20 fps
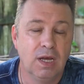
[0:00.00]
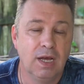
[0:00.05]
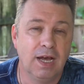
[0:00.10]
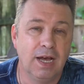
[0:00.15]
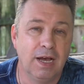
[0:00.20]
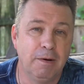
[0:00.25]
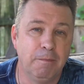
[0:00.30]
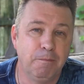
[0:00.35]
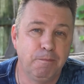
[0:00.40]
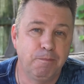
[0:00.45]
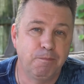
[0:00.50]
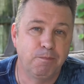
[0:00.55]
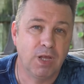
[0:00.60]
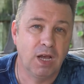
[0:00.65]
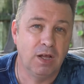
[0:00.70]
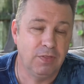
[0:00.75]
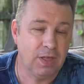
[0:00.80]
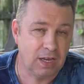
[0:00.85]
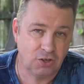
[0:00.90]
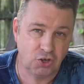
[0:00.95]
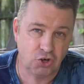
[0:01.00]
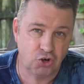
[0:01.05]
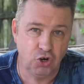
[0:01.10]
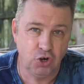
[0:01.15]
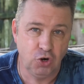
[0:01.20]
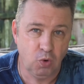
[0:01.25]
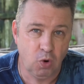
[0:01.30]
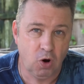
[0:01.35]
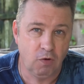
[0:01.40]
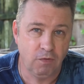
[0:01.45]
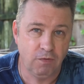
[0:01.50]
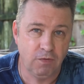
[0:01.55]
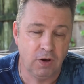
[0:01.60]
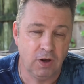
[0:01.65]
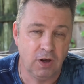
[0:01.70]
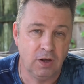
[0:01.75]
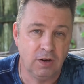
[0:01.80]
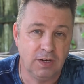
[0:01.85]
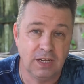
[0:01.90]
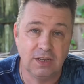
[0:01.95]
Um, and that's true of
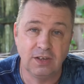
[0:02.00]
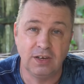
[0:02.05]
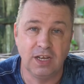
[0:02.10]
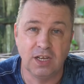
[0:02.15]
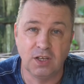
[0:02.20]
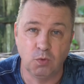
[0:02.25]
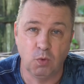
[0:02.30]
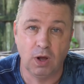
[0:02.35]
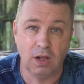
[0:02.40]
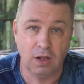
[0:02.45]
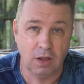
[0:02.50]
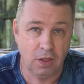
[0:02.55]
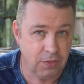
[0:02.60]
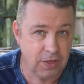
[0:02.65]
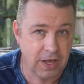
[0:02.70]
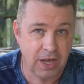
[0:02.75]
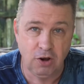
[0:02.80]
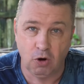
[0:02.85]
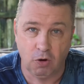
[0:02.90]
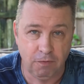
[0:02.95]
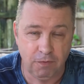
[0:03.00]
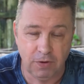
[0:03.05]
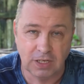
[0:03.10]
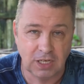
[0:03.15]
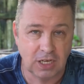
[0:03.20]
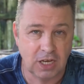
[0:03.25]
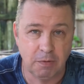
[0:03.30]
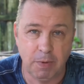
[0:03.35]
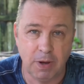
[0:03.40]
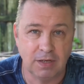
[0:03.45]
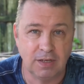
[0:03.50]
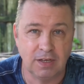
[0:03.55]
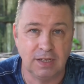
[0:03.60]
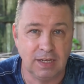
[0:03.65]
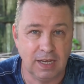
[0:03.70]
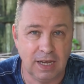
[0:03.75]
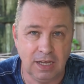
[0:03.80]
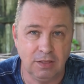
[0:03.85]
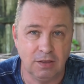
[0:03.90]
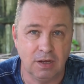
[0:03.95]
uh, Disney as well. They're not filled to
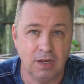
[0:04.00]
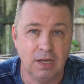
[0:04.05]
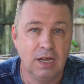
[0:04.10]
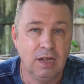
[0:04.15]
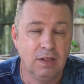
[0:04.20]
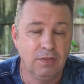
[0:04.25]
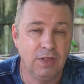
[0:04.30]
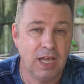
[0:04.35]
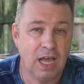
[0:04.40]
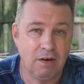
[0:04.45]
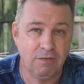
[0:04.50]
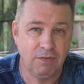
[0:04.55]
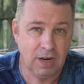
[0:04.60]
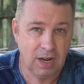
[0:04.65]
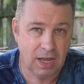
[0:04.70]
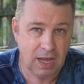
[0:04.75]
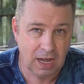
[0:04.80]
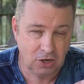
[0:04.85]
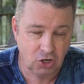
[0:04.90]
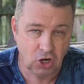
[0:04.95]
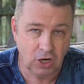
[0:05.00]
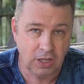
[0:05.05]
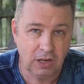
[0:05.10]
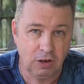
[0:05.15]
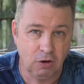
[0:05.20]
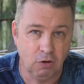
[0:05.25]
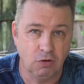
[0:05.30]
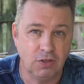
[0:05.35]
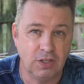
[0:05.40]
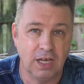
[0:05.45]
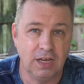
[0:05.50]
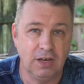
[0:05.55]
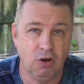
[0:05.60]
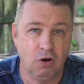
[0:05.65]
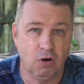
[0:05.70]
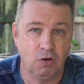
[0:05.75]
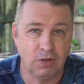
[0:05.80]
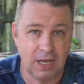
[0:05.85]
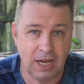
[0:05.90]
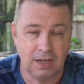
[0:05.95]
capacity either. They haven't actually closed their
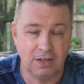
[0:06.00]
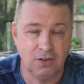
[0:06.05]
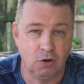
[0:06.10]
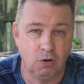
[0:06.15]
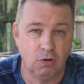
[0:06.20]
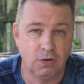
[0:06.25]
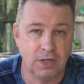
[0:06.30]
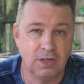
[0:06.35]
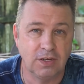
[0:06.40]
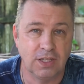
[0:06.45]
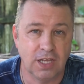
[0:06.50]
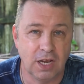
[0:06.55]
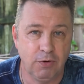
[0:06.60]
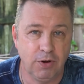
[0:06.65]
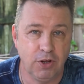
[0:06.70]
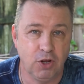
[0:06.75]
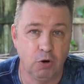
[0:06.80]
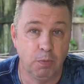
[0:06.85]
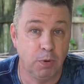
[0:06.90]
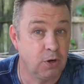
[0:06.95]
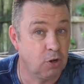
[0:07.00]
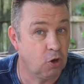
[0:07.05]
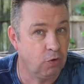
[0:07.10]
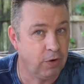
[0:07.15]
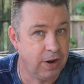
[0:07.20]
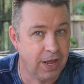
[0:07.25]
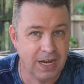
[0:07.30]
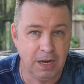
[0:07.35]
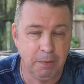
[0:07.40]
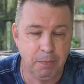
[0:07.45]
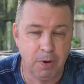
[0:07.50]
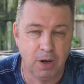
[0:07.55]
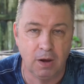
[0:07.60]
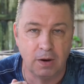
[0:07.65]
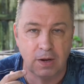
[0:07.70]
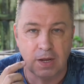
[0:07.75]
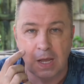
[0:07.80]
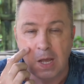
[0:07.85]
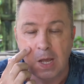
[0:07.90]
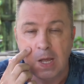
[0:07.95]
doors at all since they reopened on any
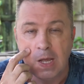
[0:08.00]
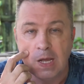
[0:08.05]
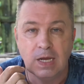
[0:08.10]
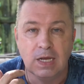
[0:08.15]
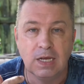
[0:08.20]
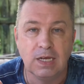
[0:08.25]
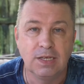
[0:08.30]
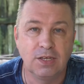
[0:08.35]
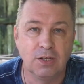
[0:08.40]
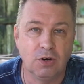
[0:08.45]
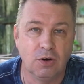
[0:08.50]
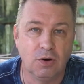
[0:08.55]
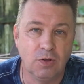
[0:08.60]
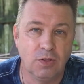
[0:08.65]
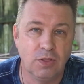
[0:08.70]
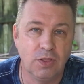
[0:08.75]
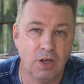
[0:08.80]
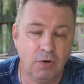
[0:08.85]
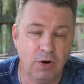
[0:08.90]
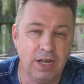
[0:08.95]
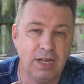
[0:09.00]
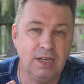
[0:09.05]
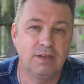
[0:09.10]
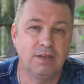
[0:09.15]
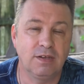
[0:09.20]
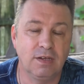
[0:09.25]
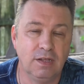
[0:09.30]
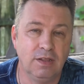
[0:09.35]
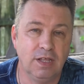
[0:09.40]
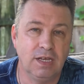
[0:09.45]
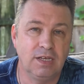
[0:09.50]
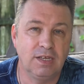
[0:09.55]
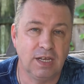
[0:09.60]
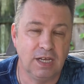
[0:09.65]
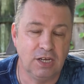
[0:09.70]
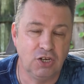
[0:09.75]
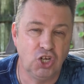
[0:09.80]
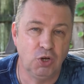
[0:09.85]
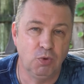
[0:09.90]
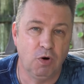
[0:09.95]
park. So there is this
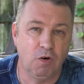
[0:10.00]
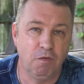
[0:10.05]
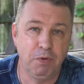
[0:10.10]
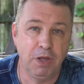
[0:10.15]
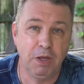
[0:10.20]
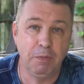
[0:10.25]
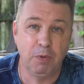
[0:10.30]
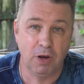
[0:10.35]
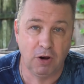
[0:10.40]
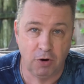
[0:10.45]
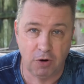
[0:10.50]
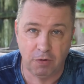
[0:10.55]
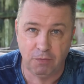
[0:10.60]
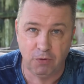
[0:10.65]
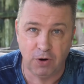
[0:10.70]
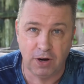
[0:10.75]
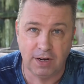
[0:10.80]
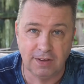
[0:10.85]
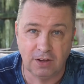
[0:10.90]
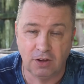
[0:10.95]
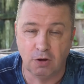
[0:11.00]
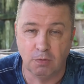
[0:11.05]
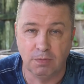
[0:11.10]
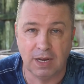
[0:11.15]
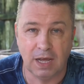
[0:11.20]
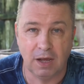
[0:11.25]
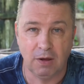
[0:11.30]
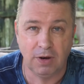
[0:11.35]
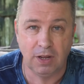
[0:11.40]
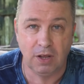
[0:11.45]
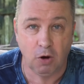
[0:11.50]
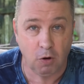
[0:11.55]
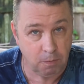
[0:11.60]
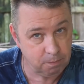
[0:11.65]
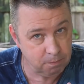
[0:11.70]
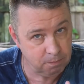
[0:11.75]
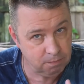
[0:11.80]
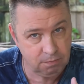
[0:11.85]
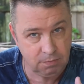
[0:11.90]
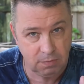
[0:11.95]
issue of people are afraid to come down here, or
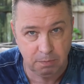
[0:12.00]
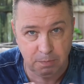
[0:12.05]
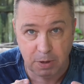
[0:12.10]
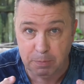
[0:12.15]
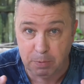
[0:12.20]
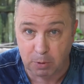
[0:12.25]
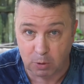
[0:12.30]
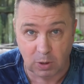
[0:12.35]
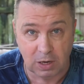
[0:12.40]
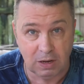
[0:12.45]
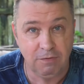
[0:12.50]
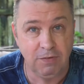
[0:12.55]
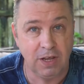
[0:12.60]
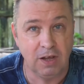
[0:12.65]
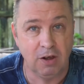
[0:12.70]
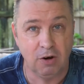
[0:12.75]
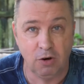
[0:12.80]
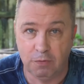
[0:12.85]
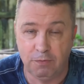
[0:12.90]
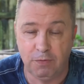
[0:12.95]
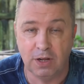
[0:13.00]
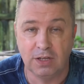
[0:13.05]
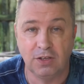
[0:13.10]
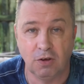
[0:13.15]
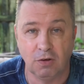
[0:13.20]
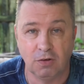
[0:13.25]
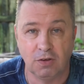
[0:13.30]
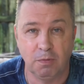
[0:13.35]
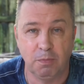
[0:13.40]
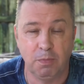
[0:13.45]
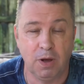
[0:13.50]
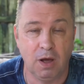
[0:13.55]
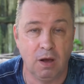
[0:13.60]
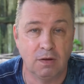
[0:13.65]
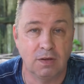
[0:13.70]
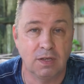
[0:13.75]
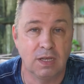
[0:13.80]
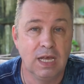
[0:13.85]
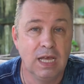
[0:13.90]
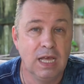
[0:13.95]
people who live here are afraid to go to the
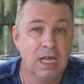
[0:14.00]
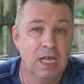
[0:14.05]
parks.